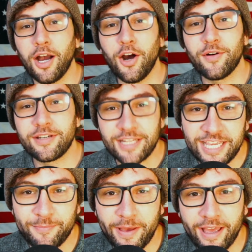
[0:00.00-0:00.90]
Oh, and
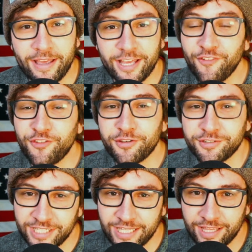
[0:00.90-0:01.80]
eBay, if you
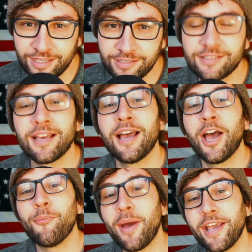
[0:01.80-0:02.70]
see this,
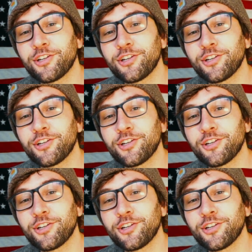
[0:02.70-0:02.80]
make